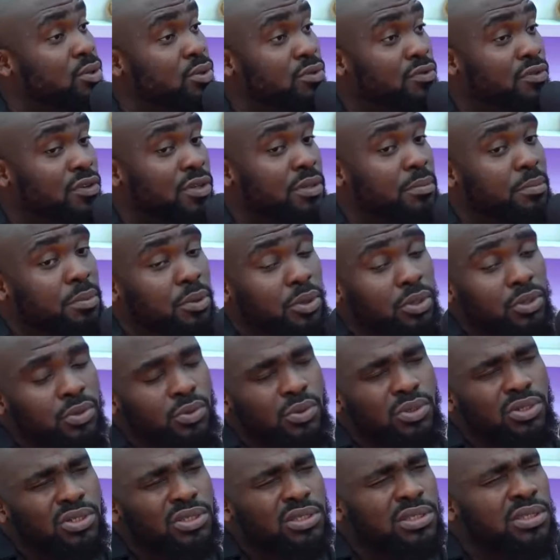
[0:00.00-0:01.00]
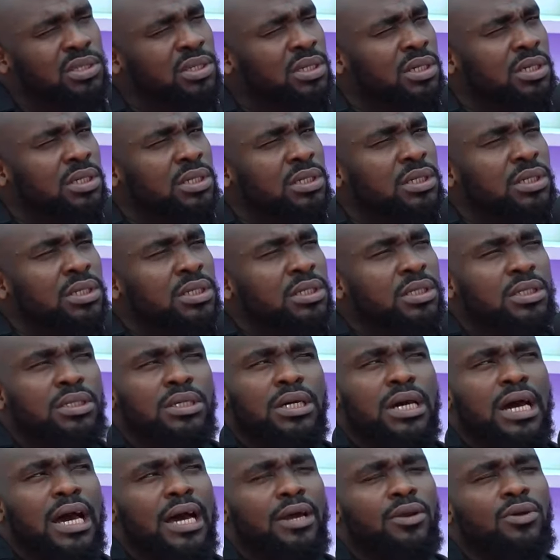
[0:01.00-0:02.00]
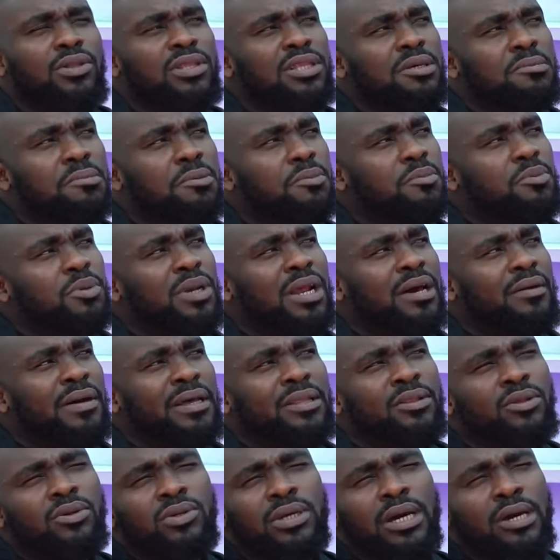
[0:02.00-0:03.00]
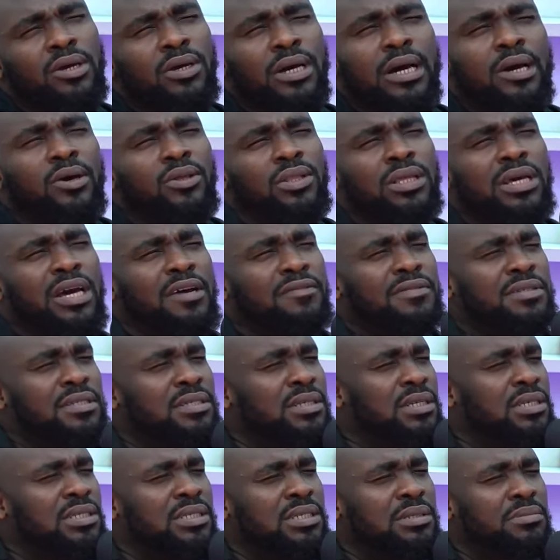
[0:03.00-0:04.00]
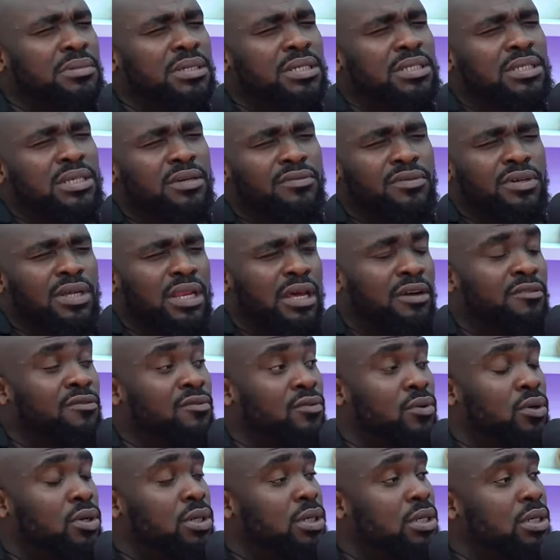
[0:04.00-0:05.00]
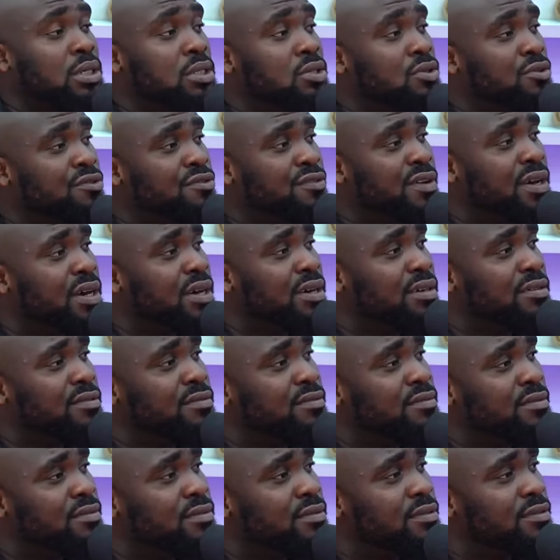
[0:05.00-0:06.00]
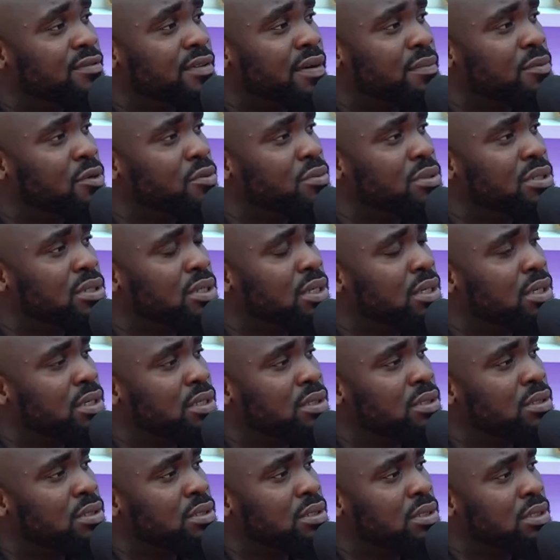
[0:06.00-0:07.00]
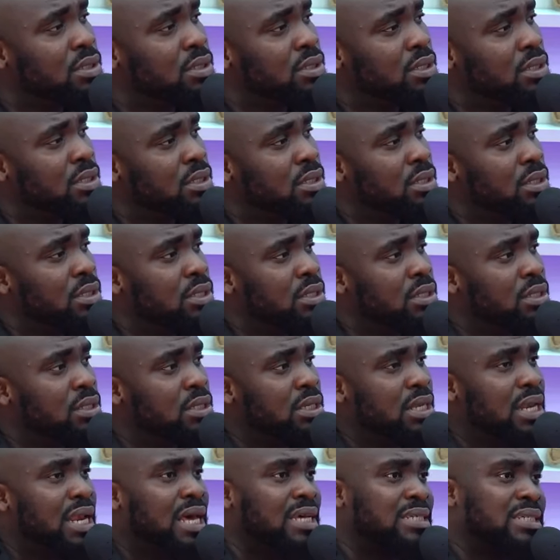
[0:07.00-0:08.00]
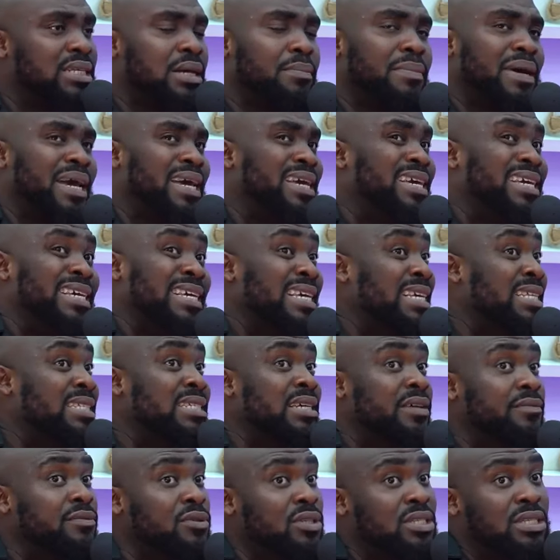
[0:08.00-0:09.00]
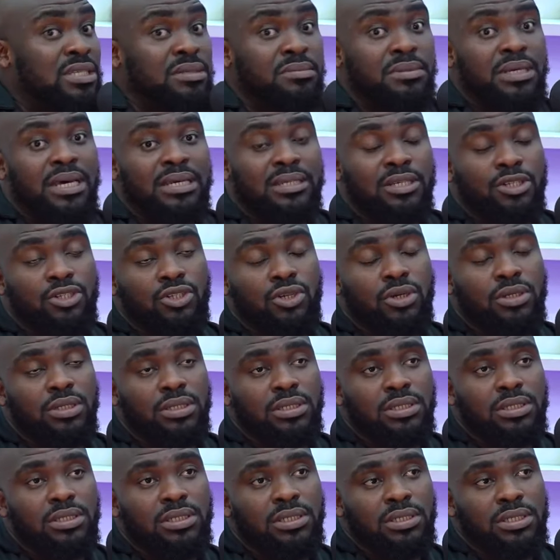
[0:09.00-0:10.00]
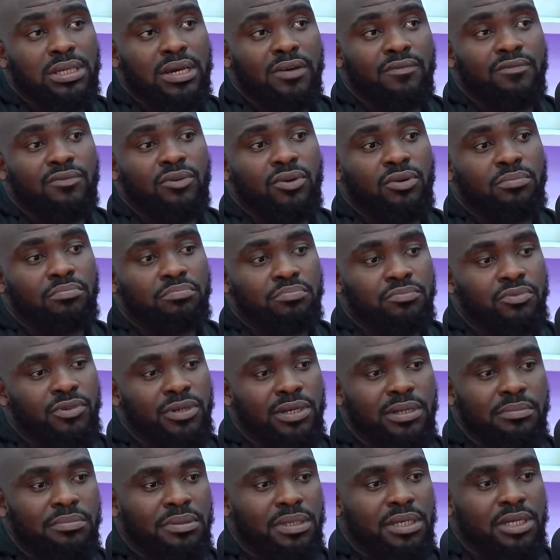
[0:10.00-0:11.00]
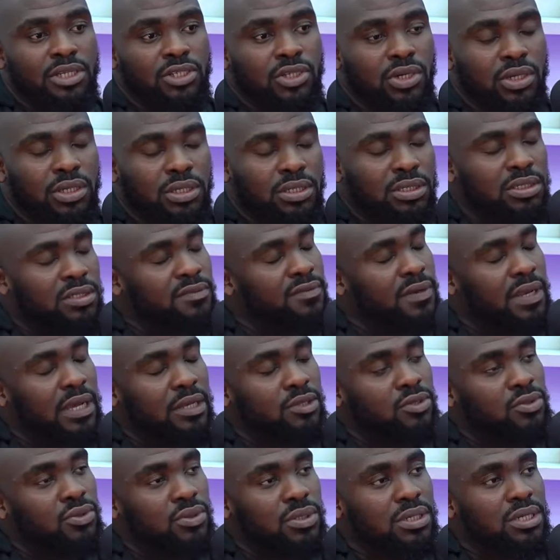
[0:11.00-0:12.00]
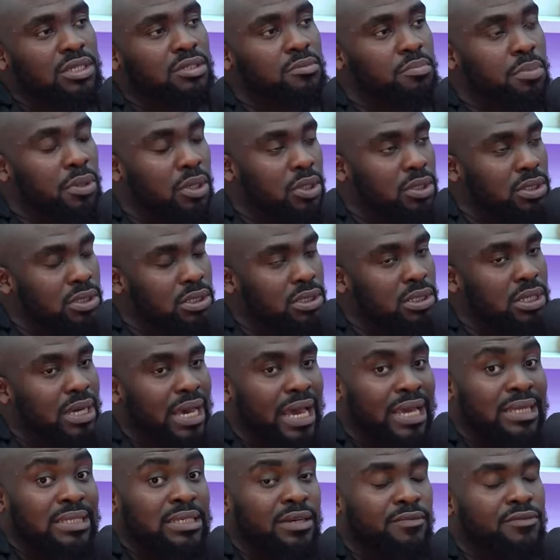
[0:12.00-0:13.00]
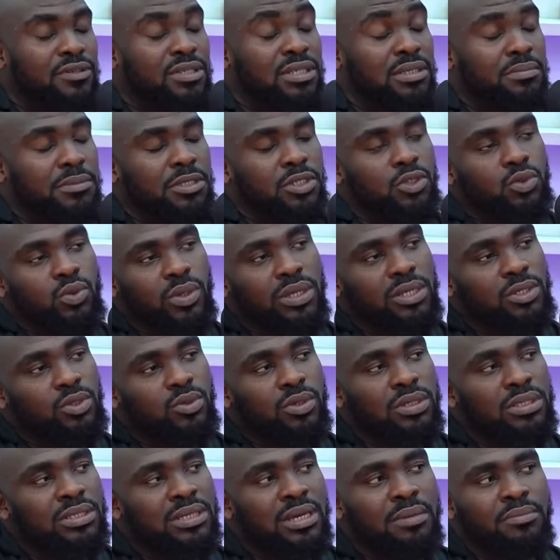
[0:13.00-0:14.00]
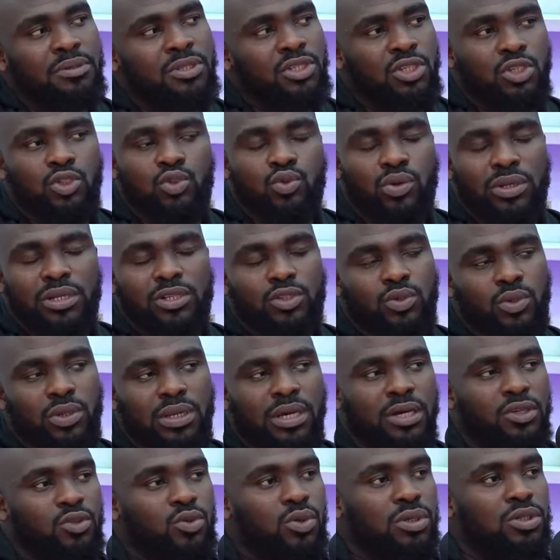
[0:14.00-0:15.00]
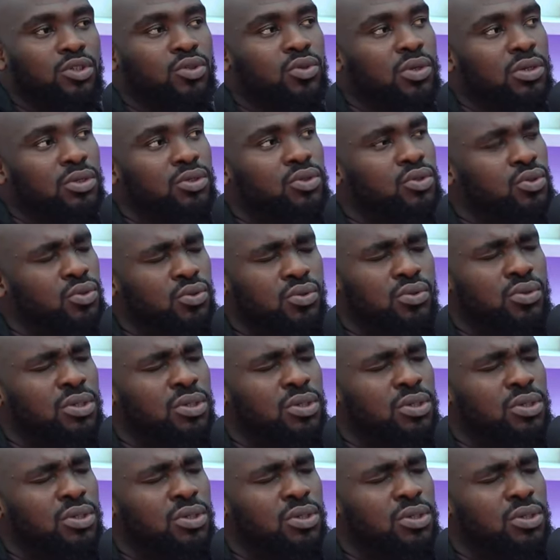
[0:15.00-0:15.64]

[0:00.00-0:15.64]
for the pod was I don't think people are, I don't I don't think I've seen a Simi interview in like four years or five, if I'm not mistaken. The last time I interviewed Simi as a journalist, I've not really been a journalist for like two years, but I interviewed Simi in twenty twenty, and between twenty twenty and twenty twenty-two,